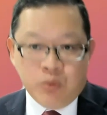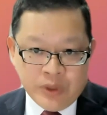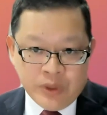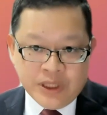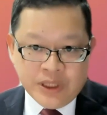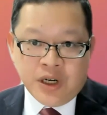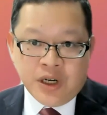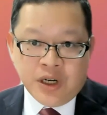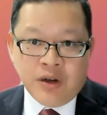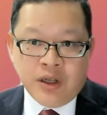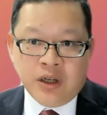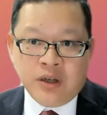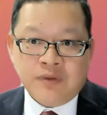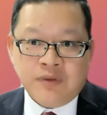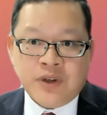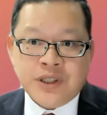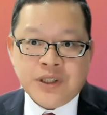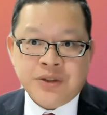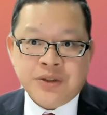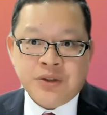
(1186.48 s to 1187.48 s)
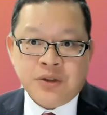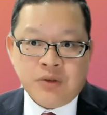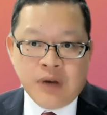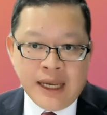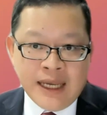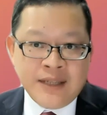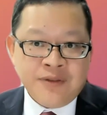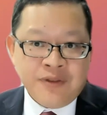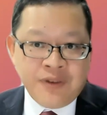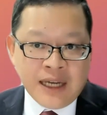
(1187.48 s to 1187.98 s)
which is currently on version 2.
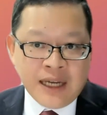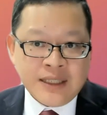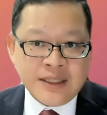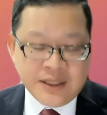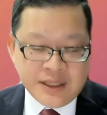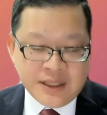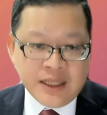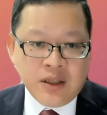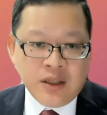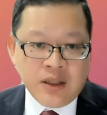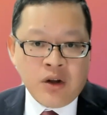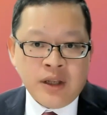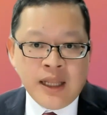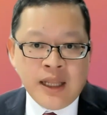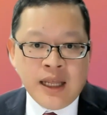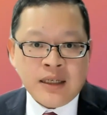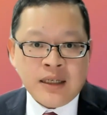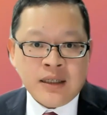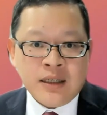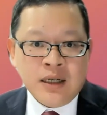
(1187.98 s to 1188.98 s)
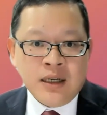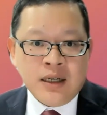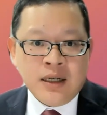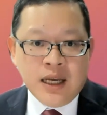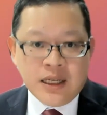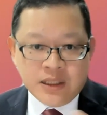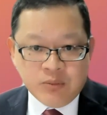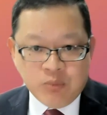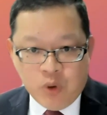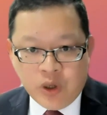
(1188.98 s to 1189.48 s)
I, in fact, sit on that
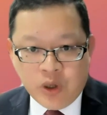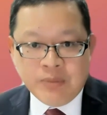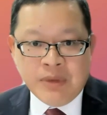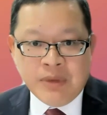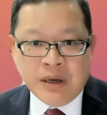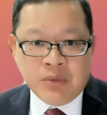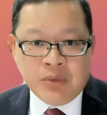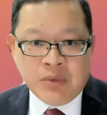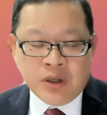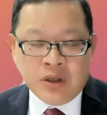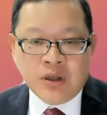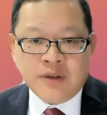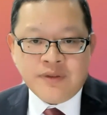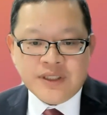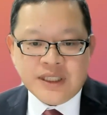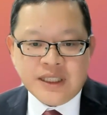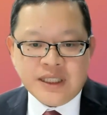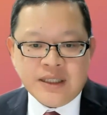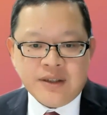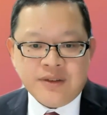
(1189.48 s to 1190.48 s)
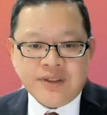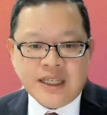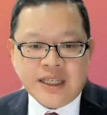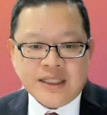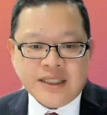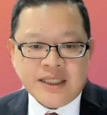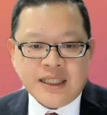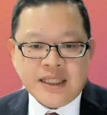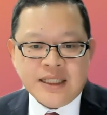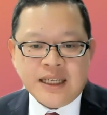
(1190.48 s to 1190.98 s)
as a board member of
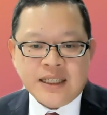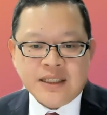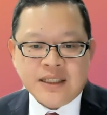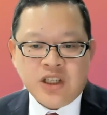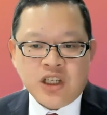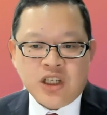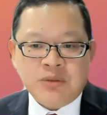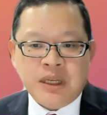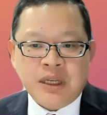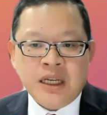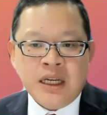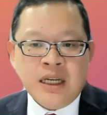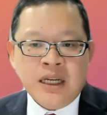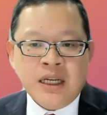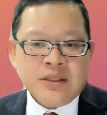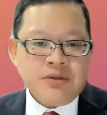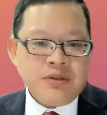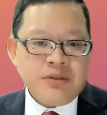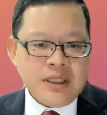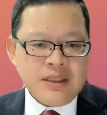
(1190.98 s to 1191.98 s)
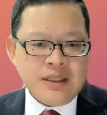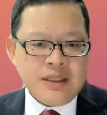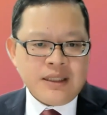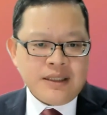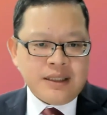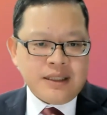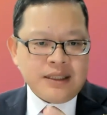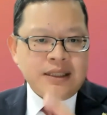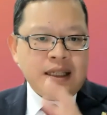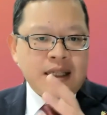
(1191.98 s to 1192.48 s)
the ASEAN Taxonomy. So
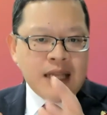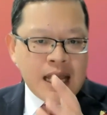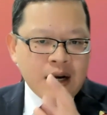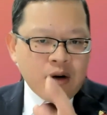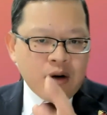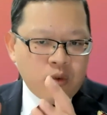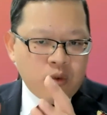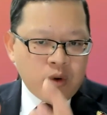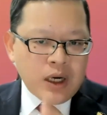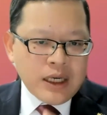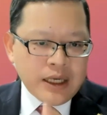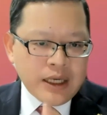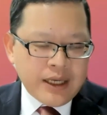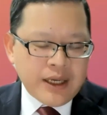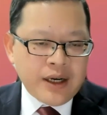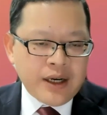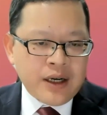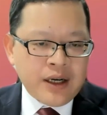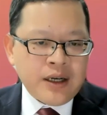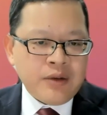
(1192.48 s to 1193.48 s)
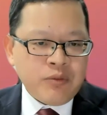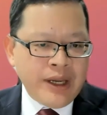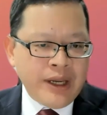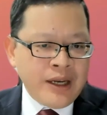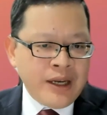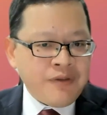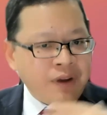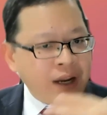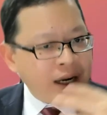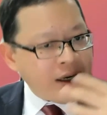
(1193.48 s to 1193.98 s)
there's a lot of work here.
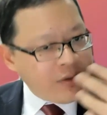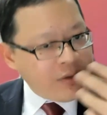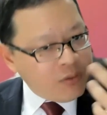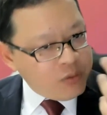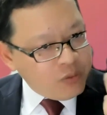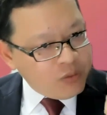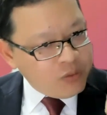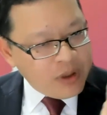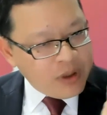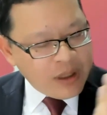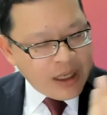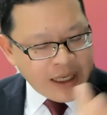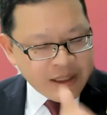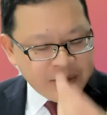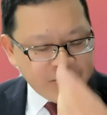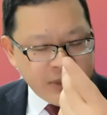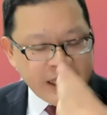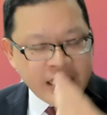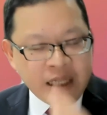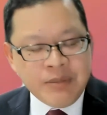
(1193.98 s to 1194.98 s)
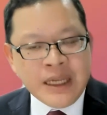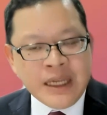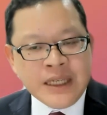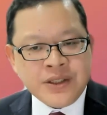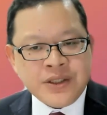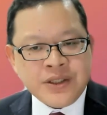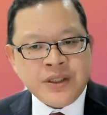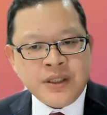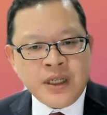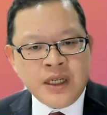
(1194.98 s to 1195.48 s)
In fact, as Miguel
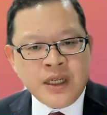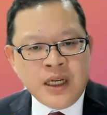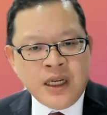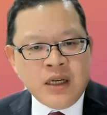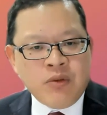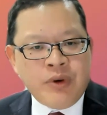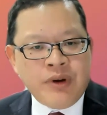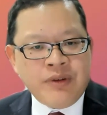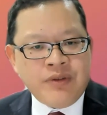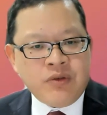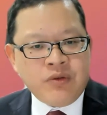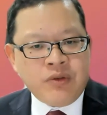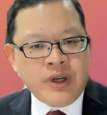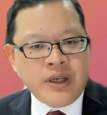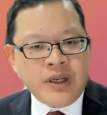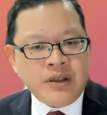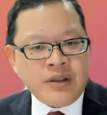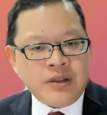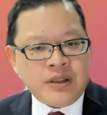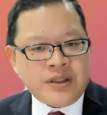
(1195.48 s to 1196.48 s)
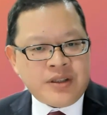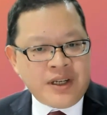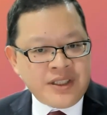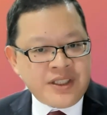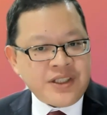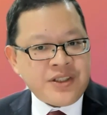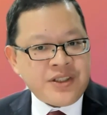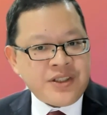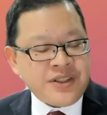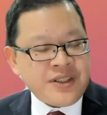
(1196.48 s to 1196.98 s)
mentioned, we
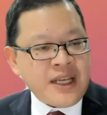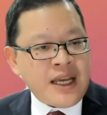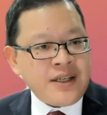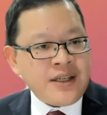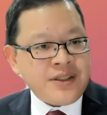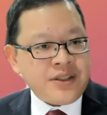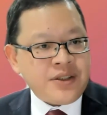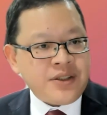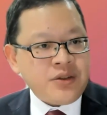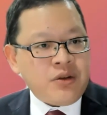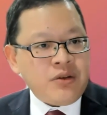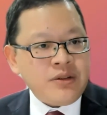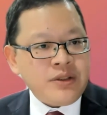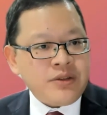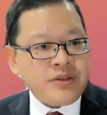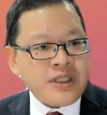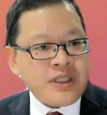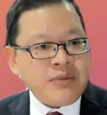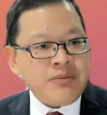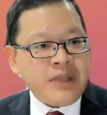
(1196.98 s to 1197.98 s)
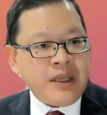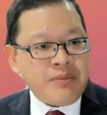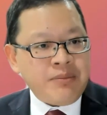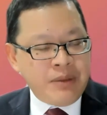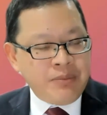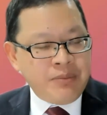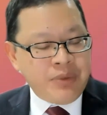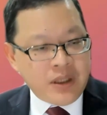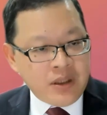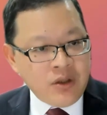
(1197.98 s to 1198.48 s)
transition standards is also something
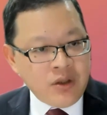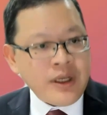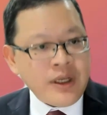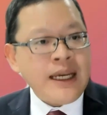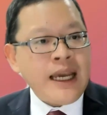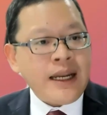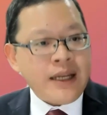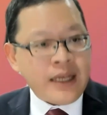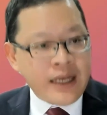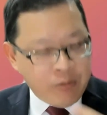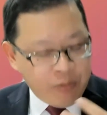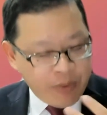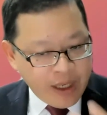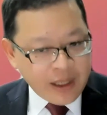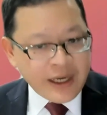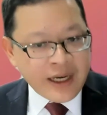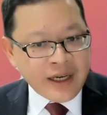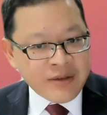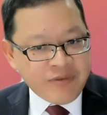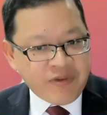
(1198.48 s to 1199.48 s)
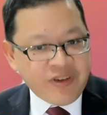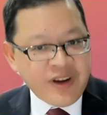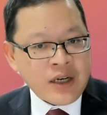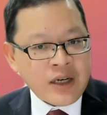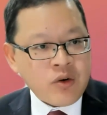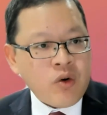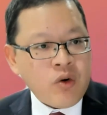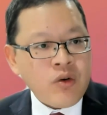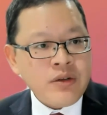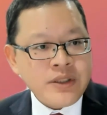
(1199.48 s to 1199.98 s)
people are looking at, and we are in
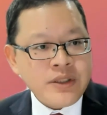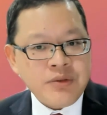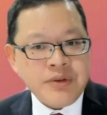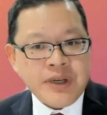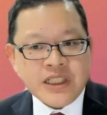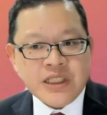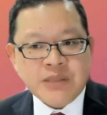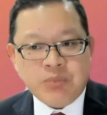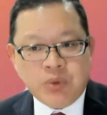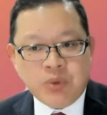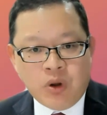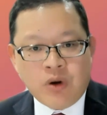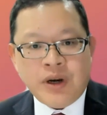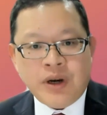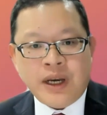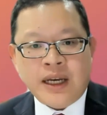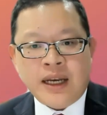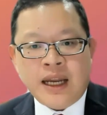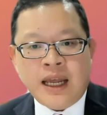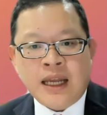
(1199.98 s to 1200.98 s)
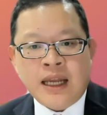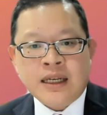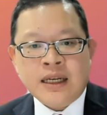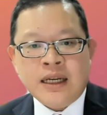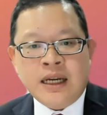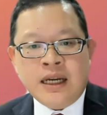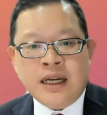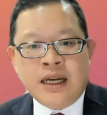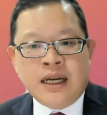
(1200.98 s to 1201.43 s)
fact also exploring that.